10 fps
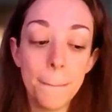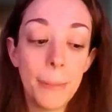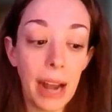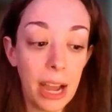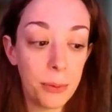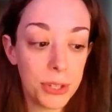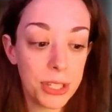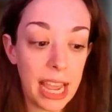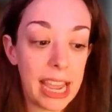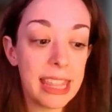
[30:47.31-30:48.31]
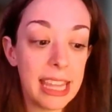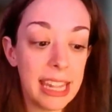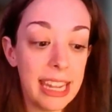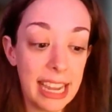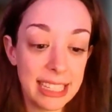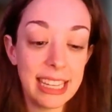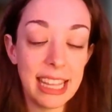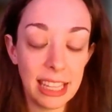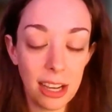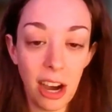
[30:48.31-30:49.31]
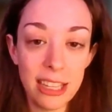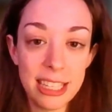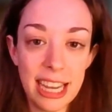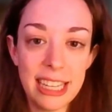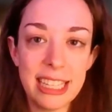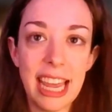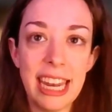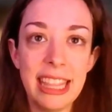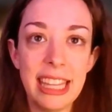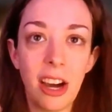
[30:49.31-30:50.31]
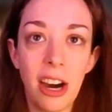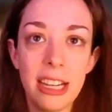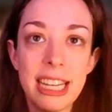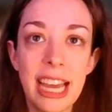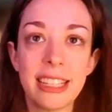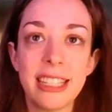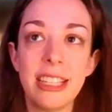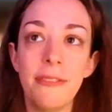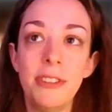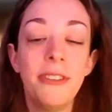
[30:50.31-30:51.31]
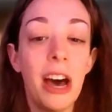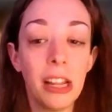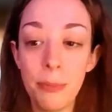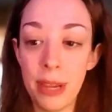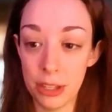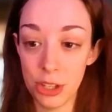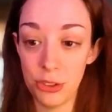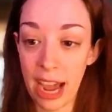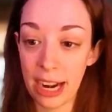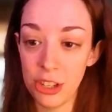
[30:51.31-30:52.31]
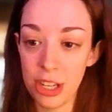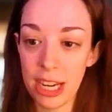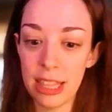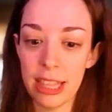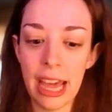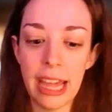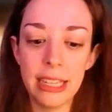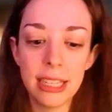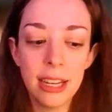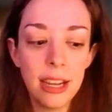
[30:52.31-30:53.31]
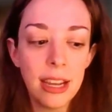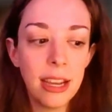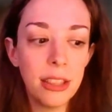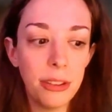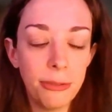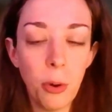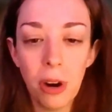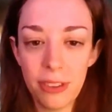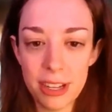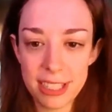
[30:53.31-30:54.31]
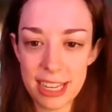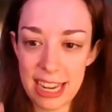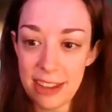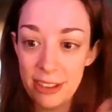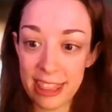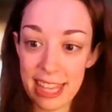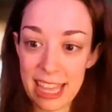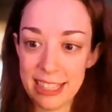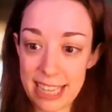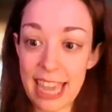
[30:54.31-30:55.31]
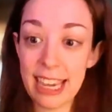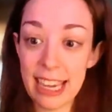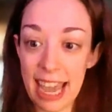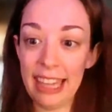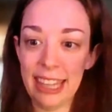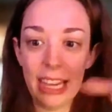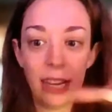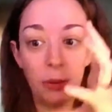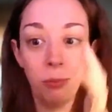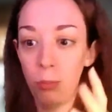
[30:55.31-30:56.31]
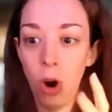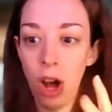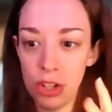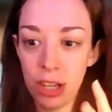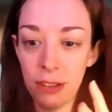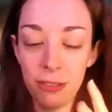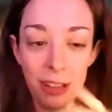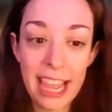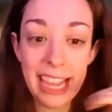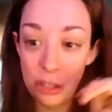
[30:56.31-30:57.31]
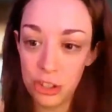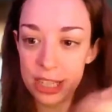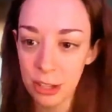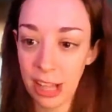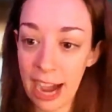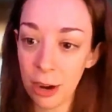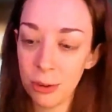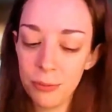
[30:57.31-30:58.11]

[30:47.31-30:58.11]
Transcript: But I will say that, yes, in the content and in the context of developing a strategy that the four of us could even then take again, like a raw chunk of clay and chisel out,